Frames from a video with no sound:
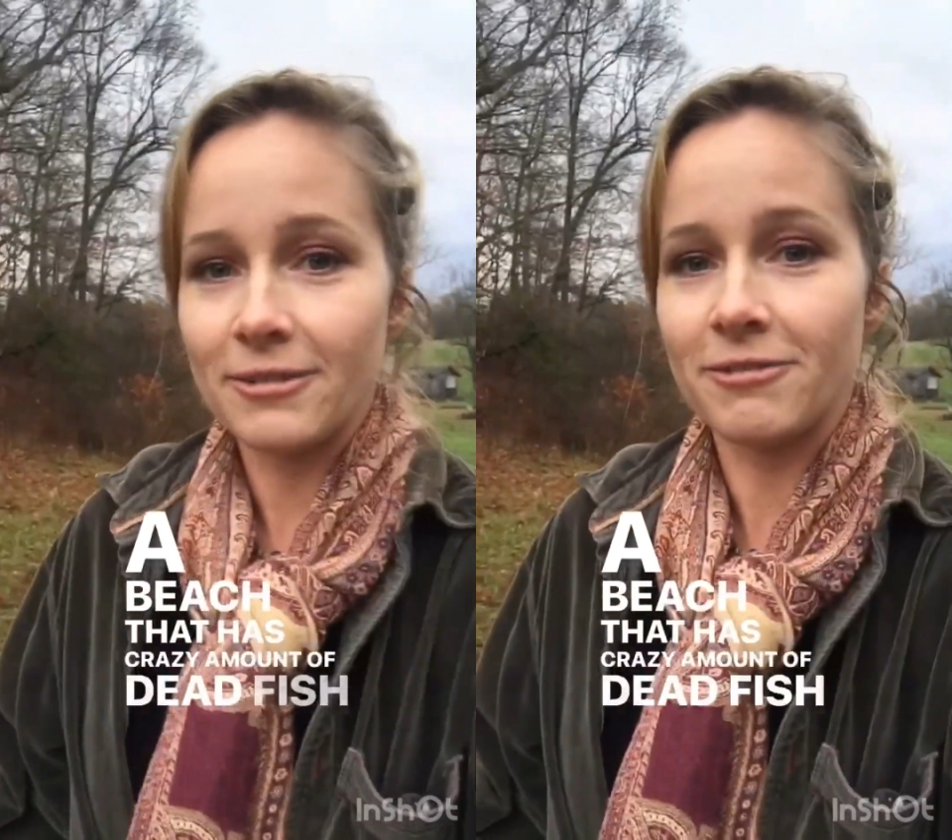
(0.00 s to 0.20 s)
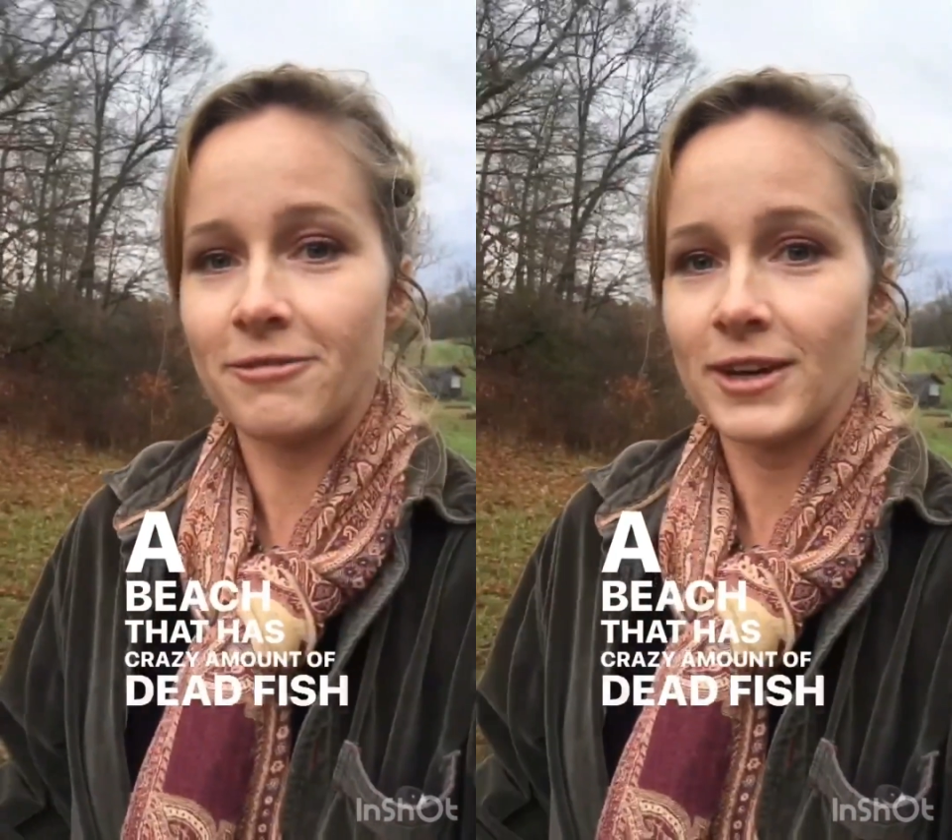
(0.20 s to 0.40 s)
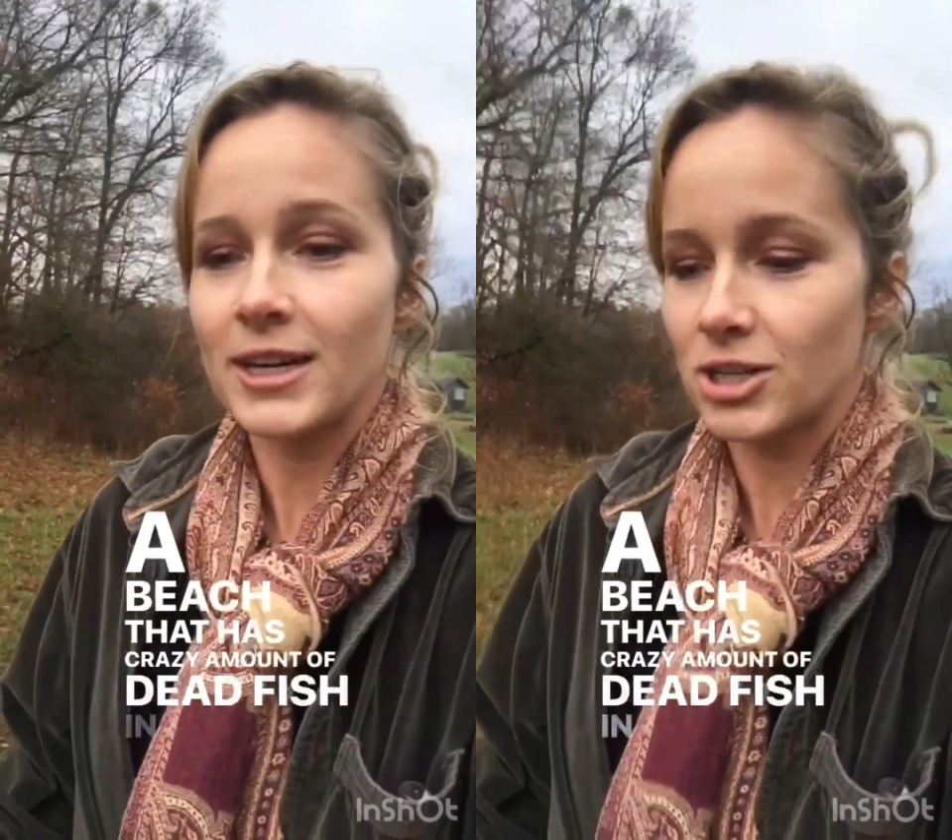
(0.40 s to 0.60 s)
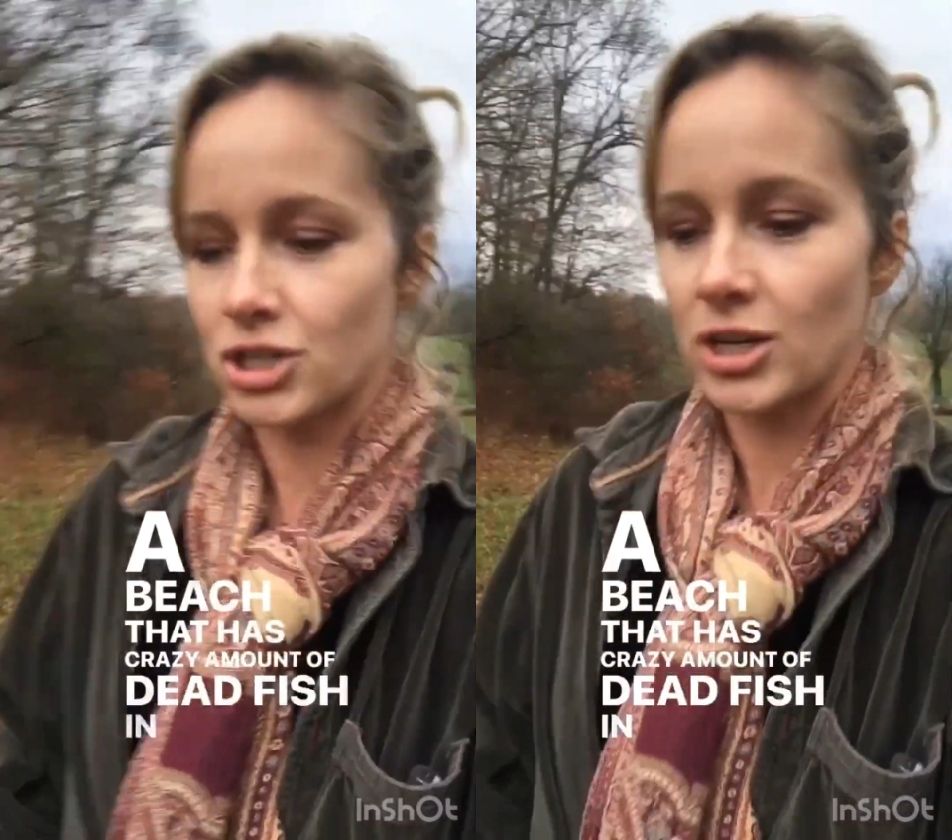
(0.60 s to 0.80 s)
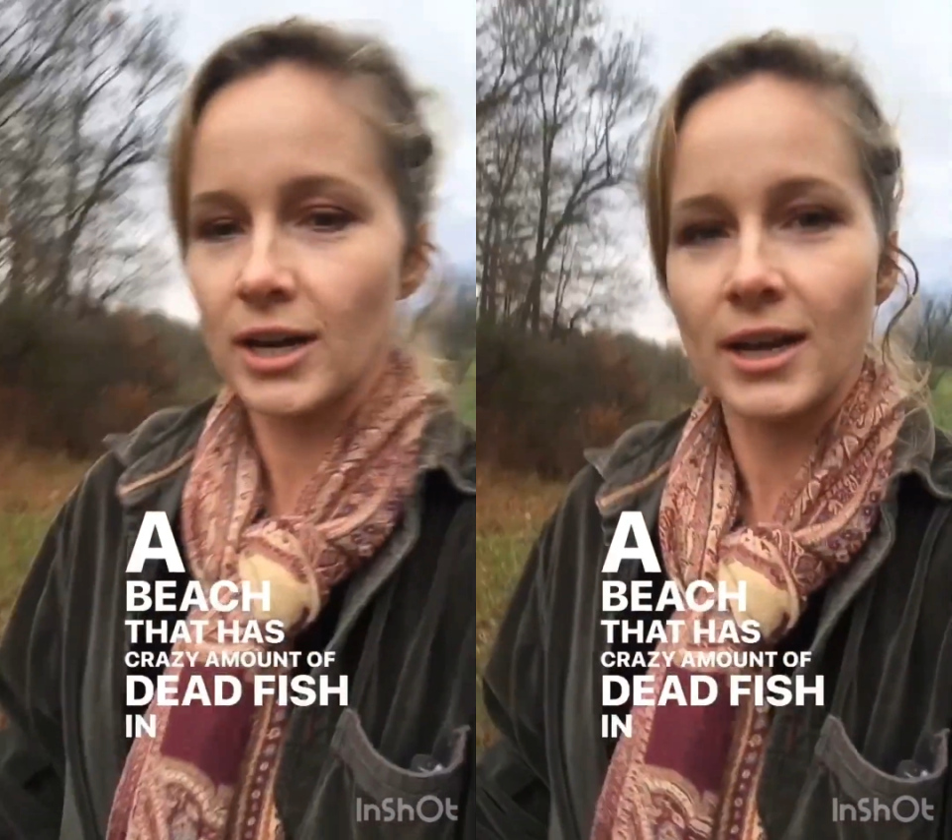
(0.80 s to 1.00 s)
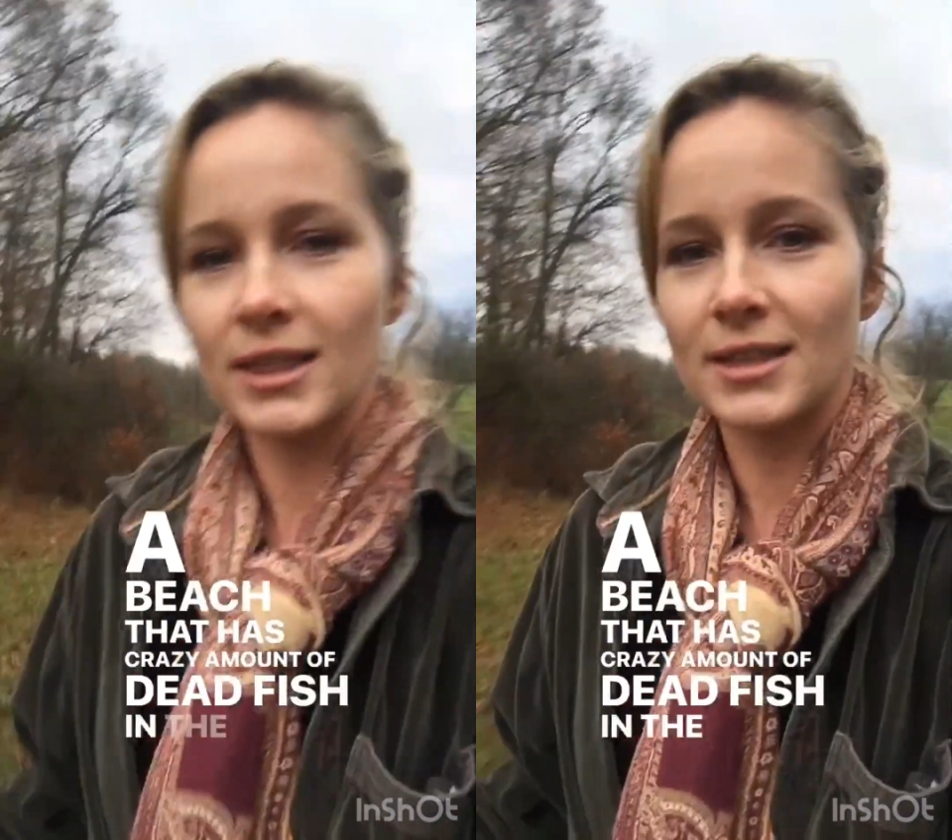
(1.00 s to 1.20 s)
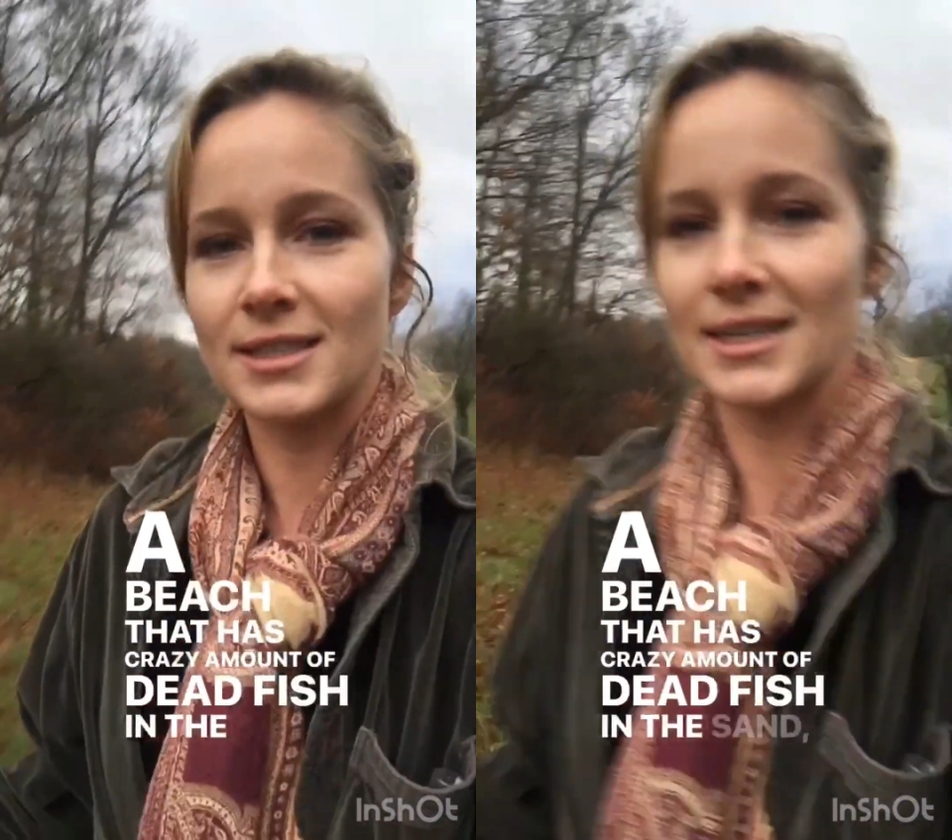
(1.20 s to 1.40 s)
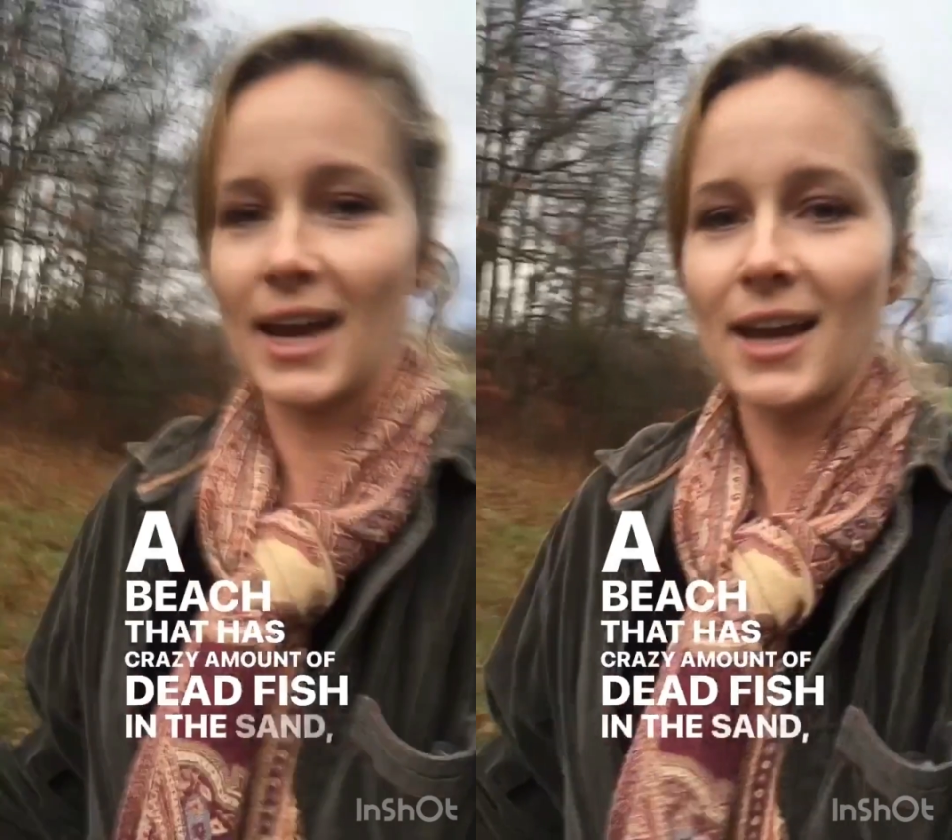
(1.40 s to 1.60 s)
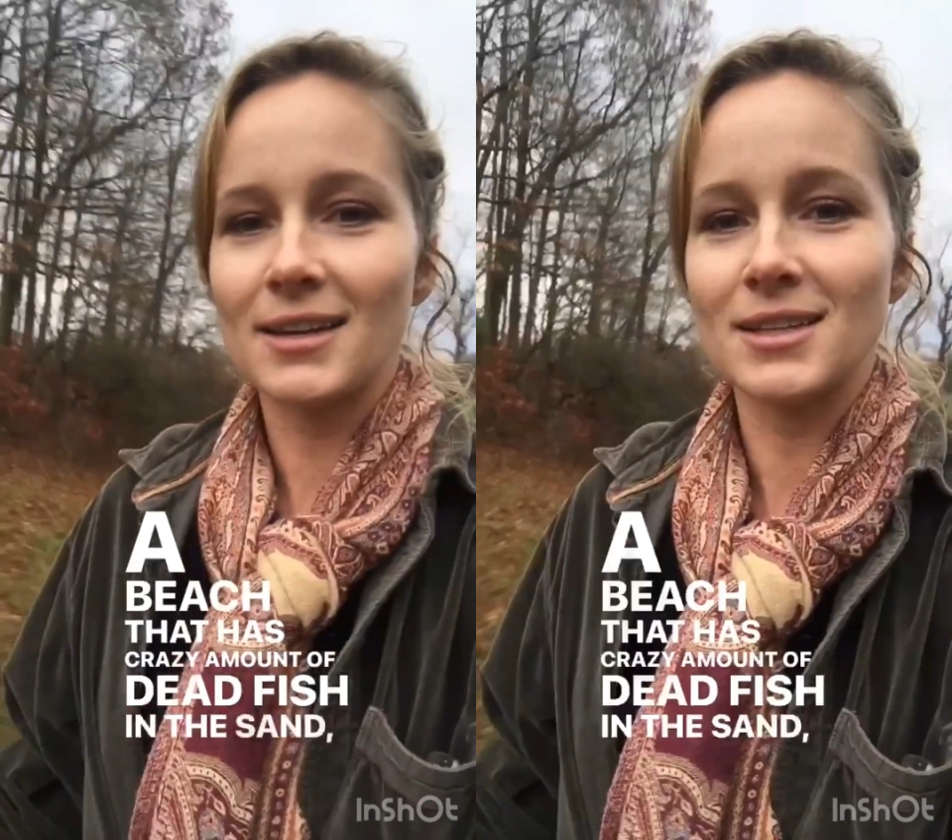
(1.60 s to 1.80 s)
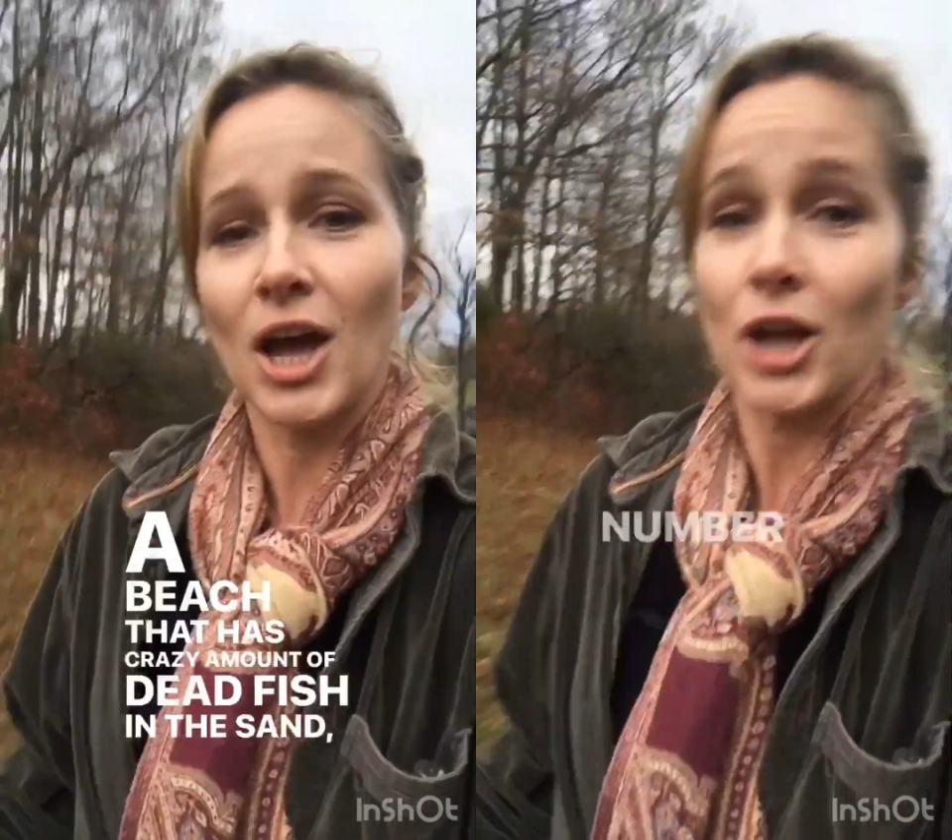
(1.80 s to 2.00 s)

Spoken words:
fish in the sand.